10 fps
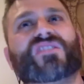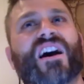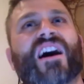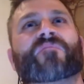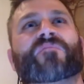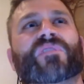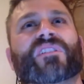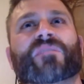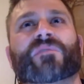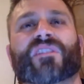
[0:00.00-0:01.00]
job
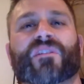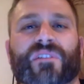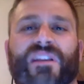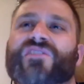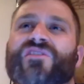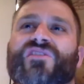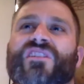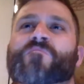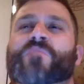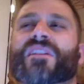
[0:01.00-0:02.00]
really with their
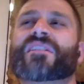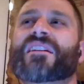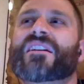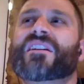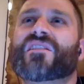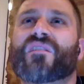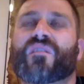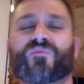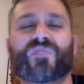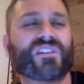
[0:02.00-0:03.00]
relationship and you know
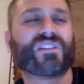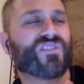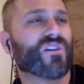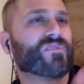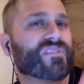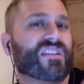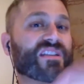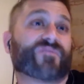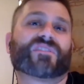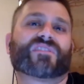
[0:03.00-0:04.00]
it really shows the
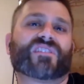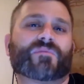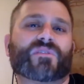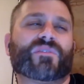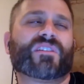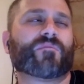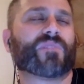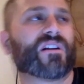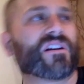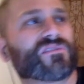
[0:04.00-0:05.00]
differences between them
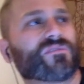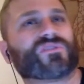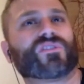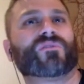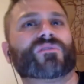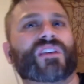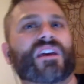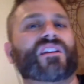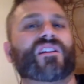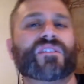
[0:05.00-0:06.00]
but also shows mm-hmm.
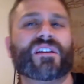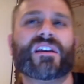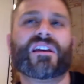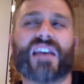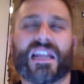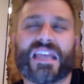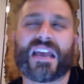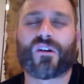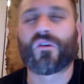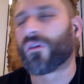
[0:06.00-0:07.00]
that you know at
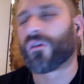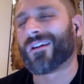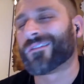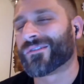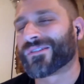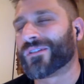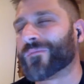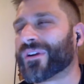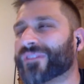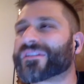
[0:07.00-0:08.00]
that core heart they're still
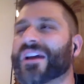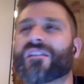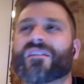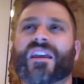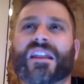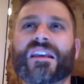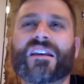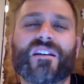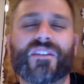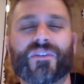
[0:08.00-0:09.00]
brothers kind of thing and
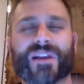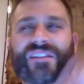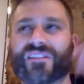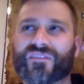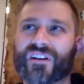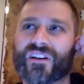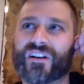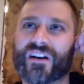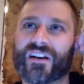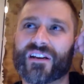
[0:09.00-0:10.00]
the rest of the
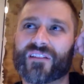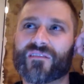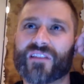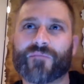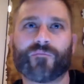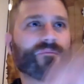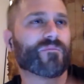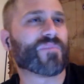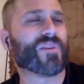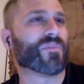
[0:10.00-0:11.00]
uh like
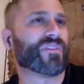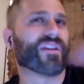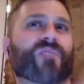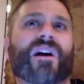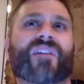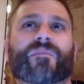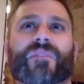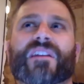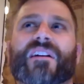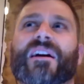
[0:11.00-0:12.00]
people around them
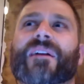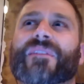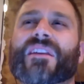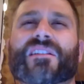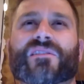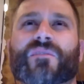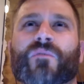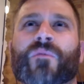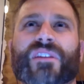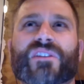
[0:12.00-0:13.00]
like uh, I think it's the
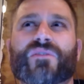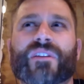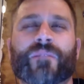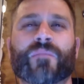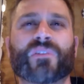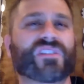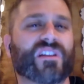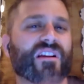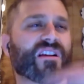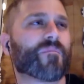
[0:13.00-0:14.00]
one where they join the
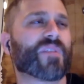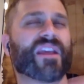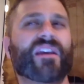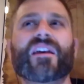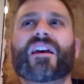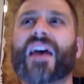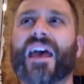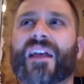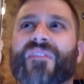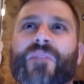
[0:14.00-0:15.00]
mercenary company
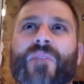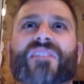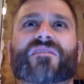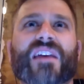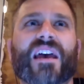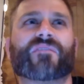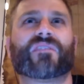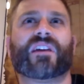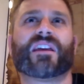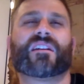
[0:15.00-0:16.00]
and they right. basically have to
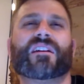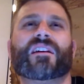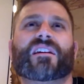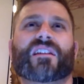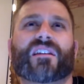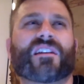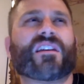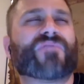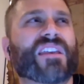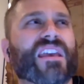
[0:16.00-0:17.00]
like I
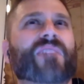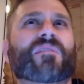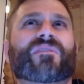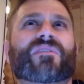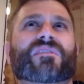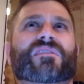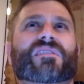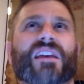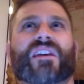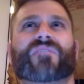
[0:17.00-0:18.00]
can't forget if it was
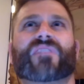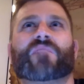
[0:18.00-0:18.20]
yeah they have to